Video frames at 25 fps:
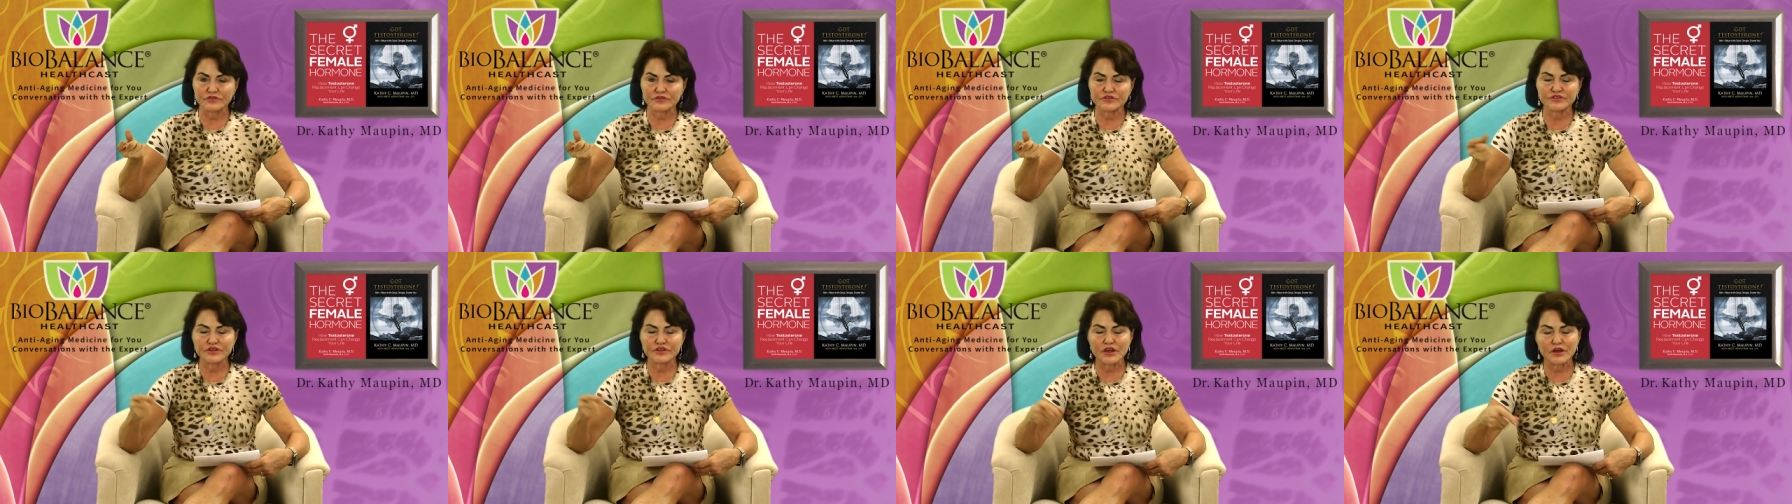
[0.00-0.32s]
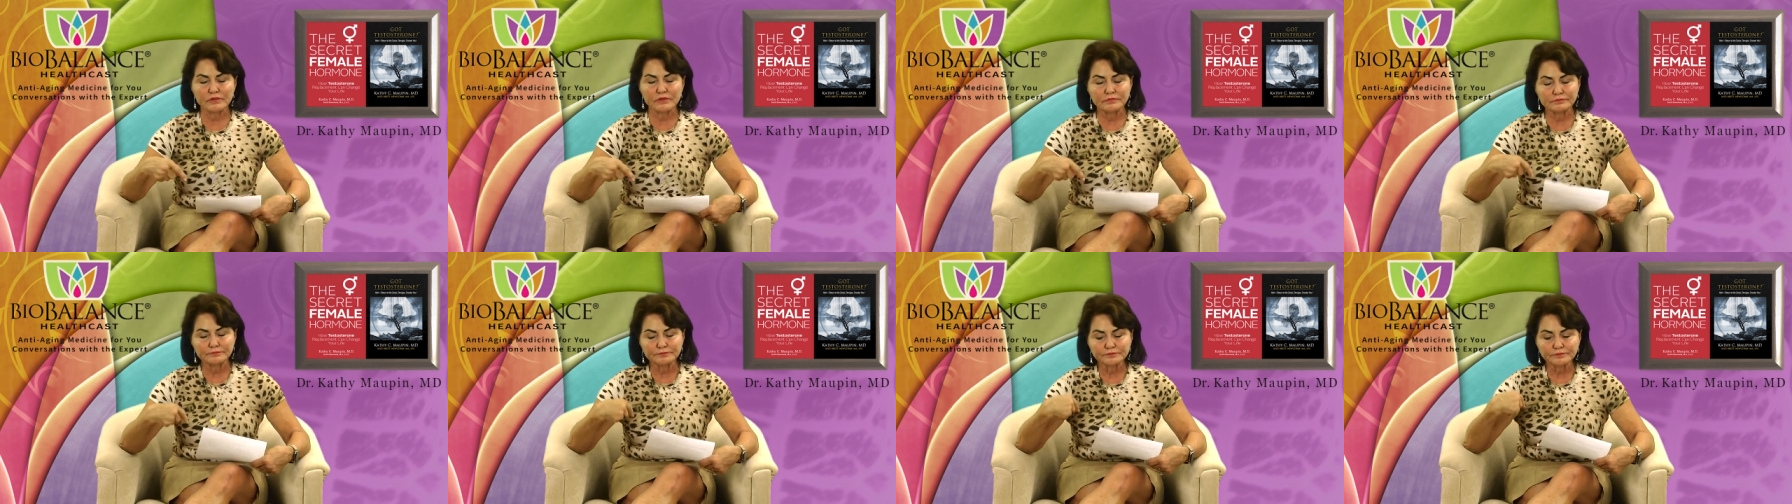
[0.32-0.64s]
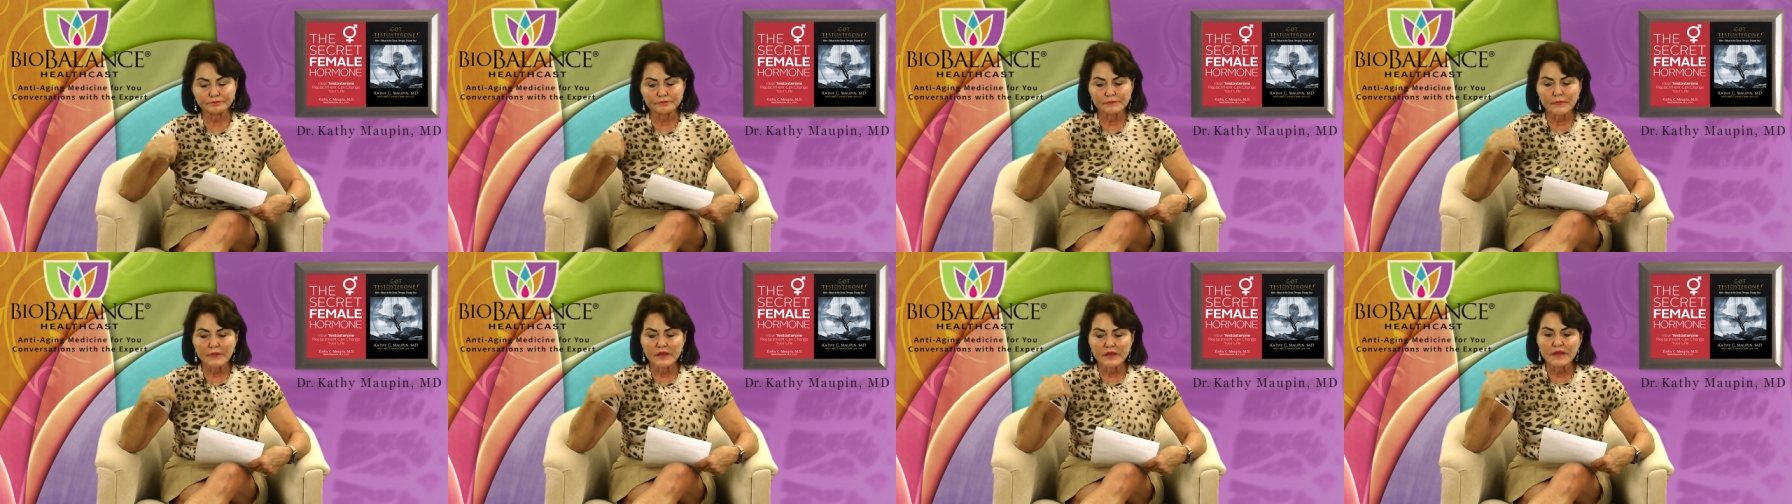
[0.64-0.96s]
So
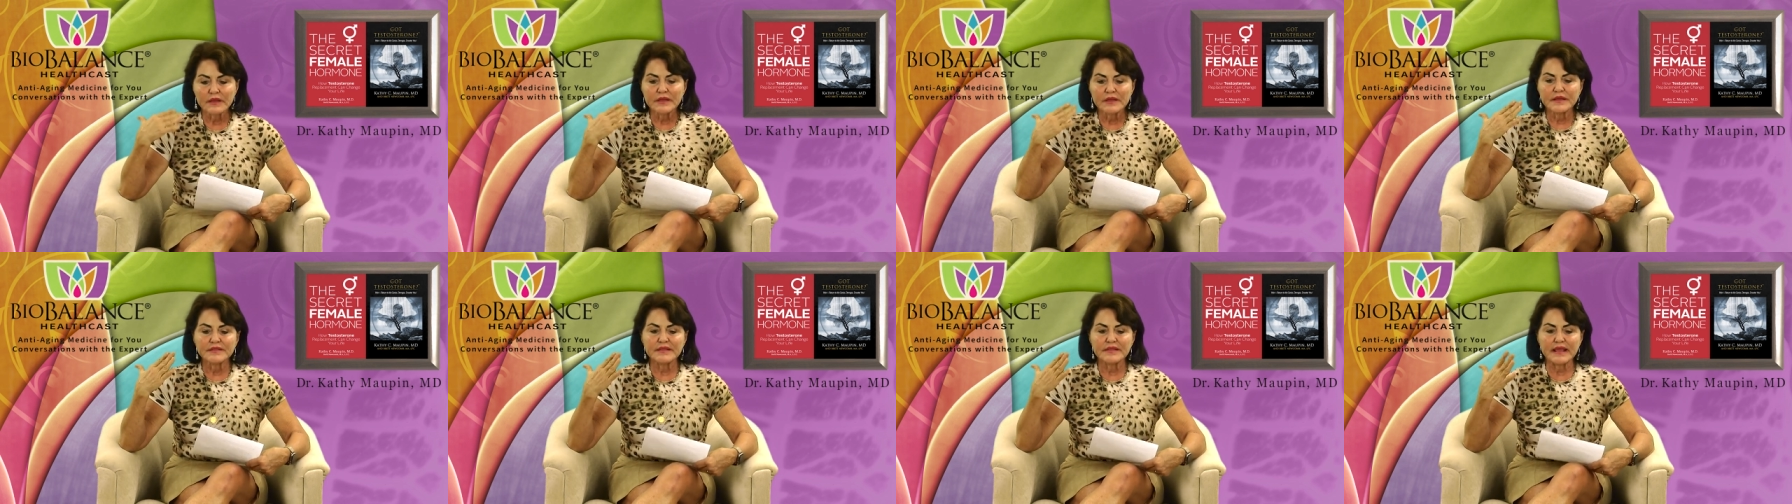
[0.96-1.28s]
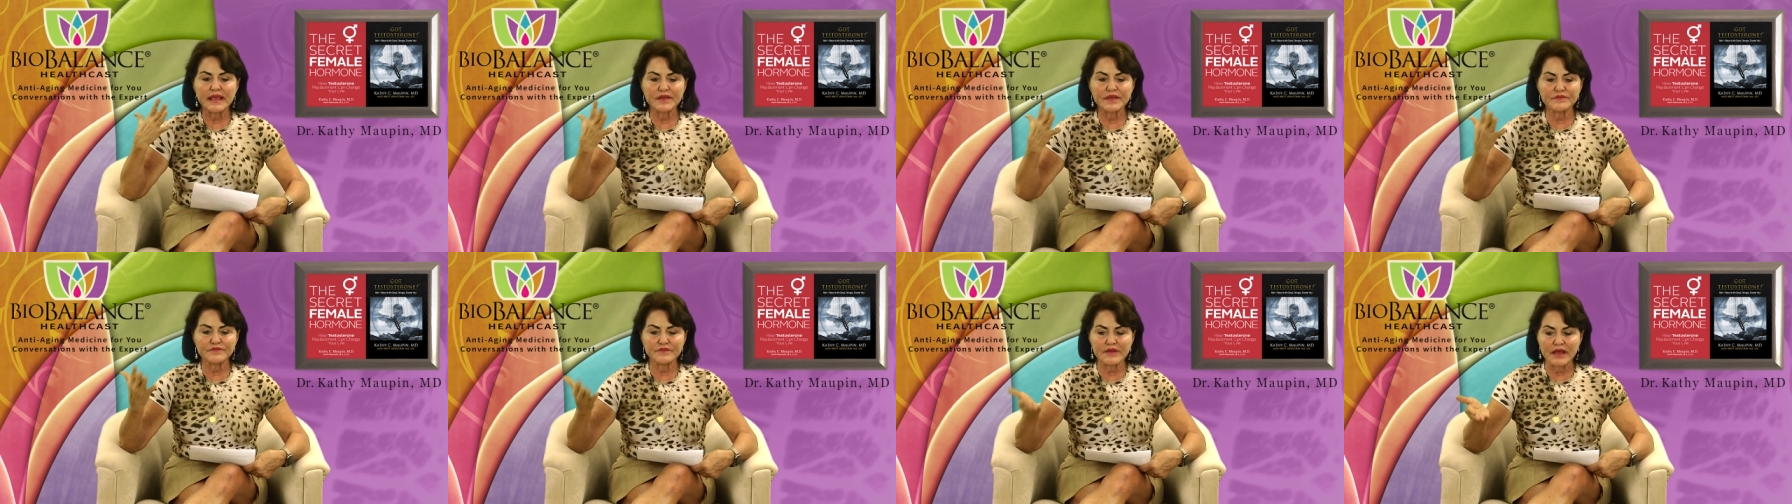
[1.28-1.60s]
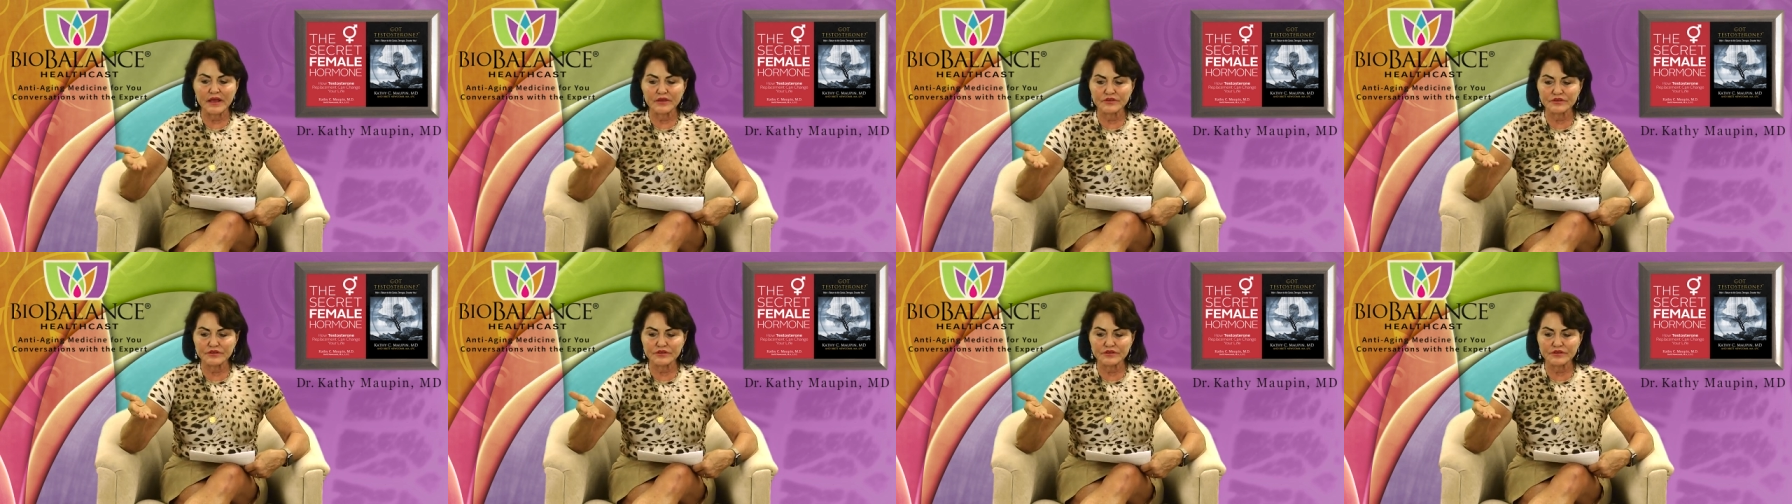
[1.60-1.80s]
they have now